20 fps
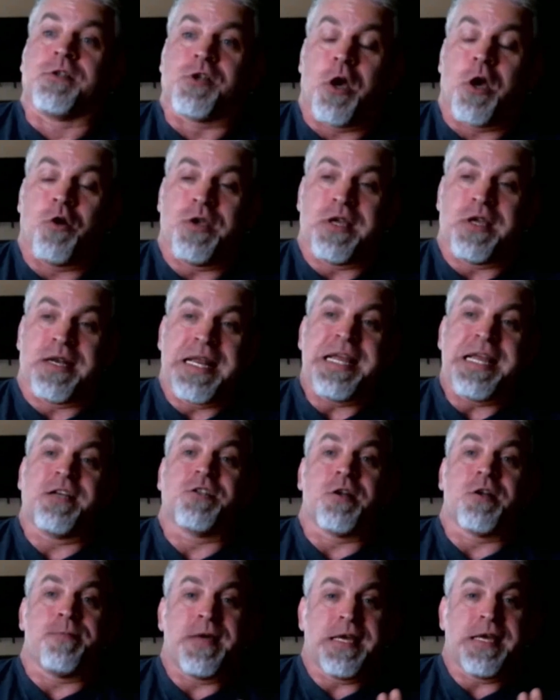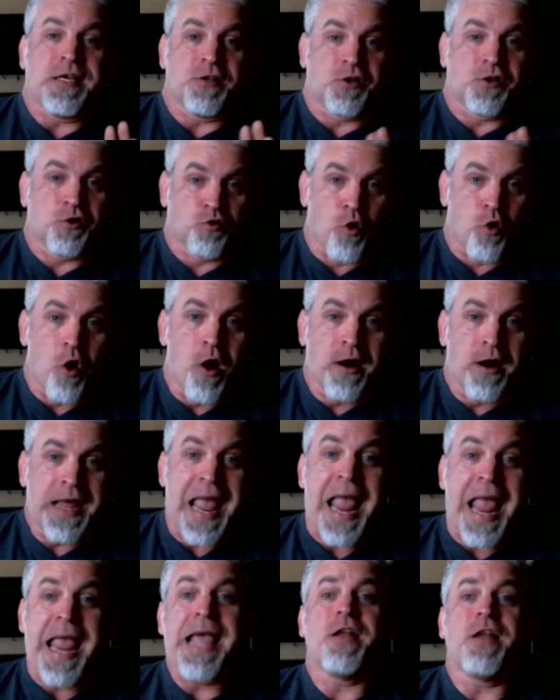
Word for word: So you need to be strong